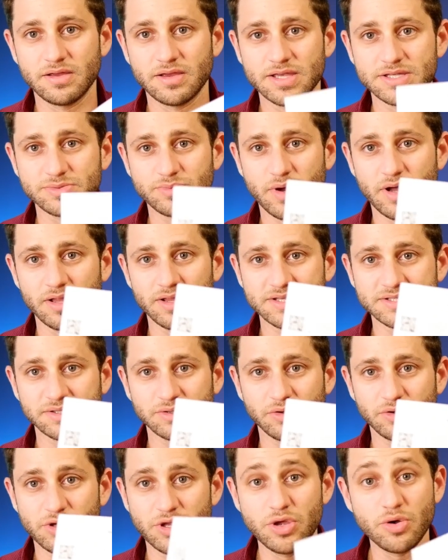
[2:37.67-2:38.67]
as well as a
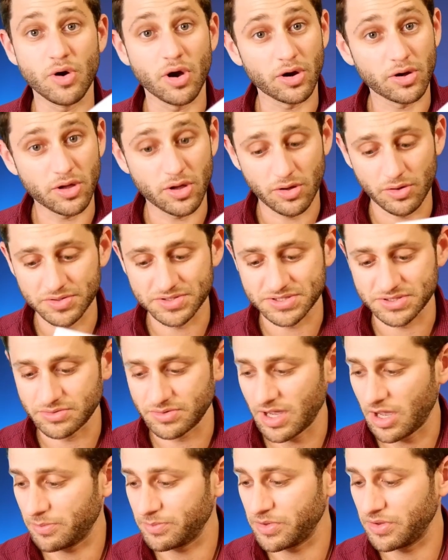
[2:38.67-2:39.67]
little QR code to
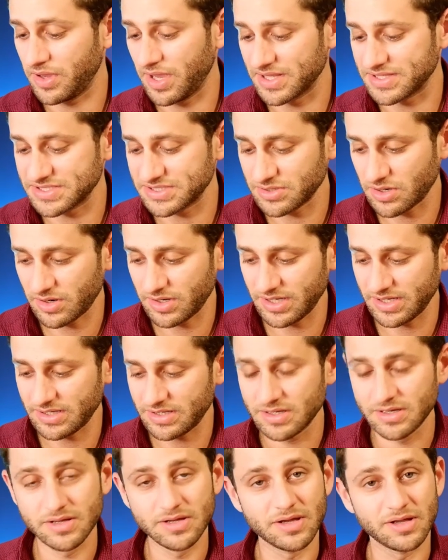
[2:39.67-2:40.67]
help you get
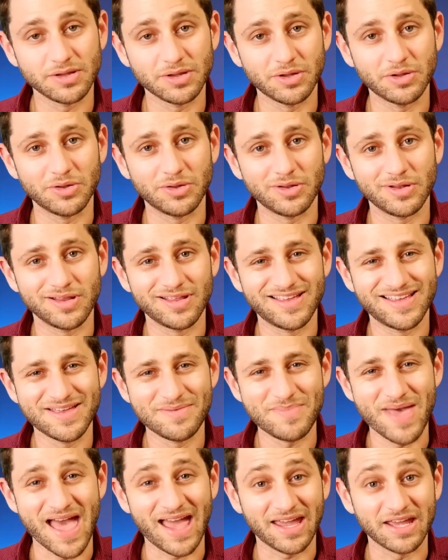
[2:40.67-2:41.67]
started, little
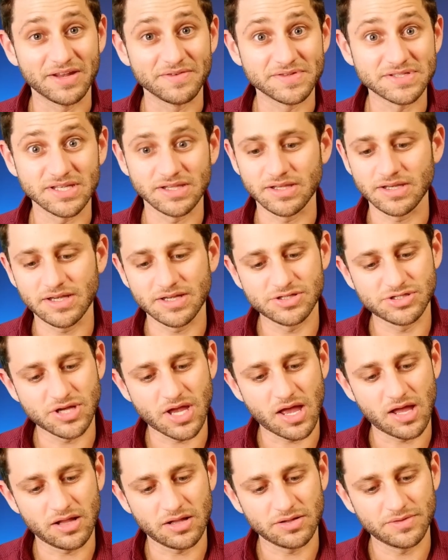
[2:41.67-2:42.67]
packet of silica
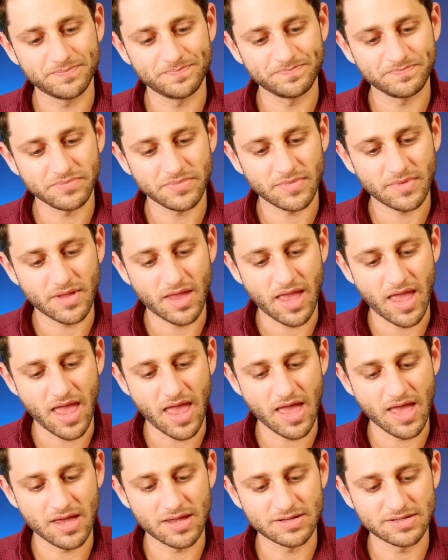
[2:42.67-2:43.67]
gel,
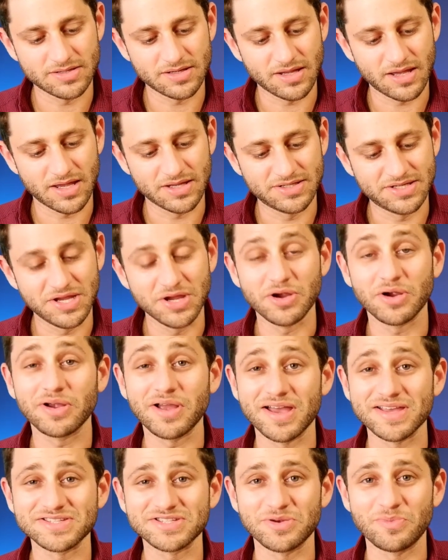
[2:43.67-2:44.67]
and a Dear
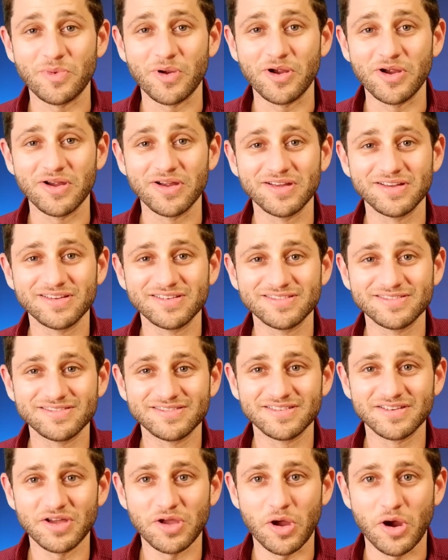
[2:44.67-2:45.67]
Customer
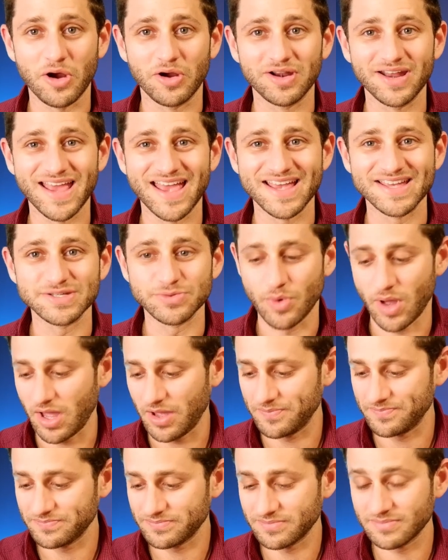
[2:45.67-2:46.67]
card as
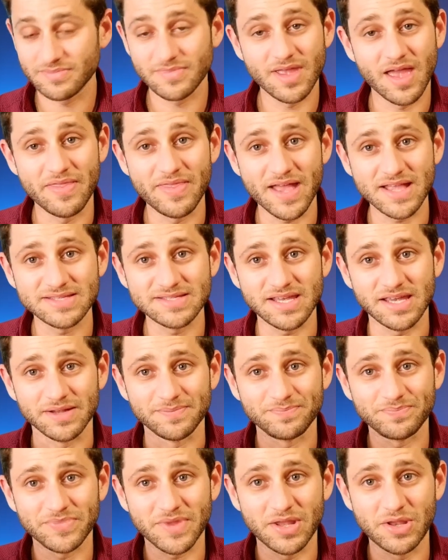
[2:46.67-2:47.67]
well. And that's it.
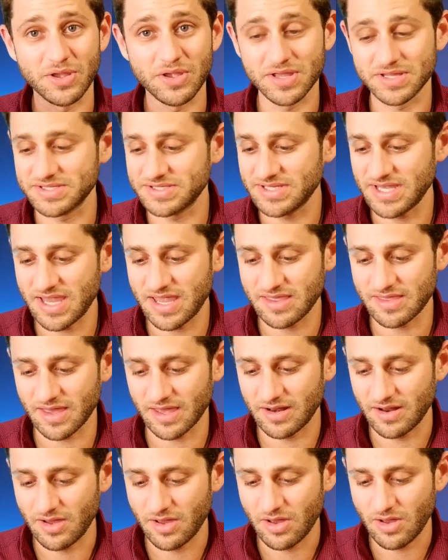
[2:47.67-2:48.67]
And you can see
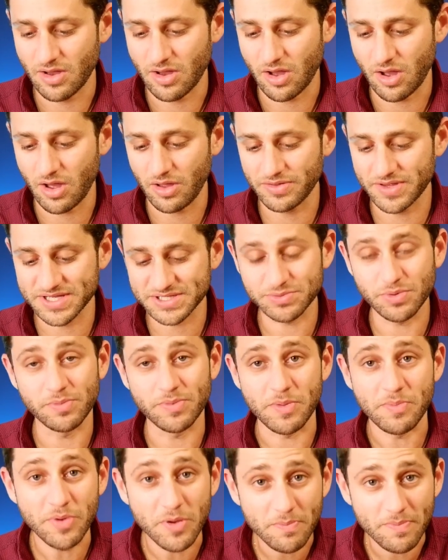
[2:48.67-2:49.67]
that all this will
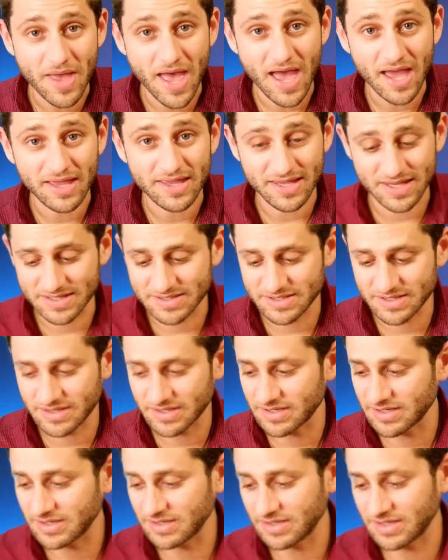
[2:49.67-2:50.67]
be put back into
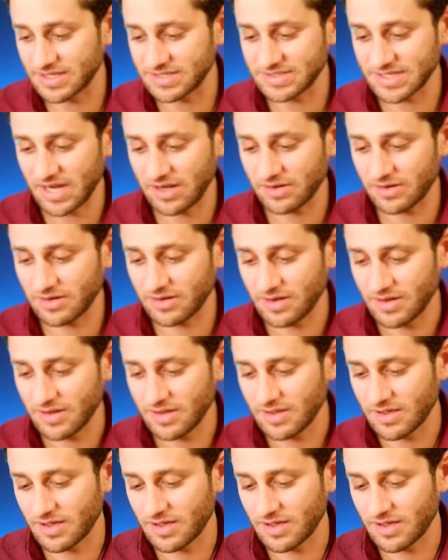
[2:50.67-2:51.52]
the container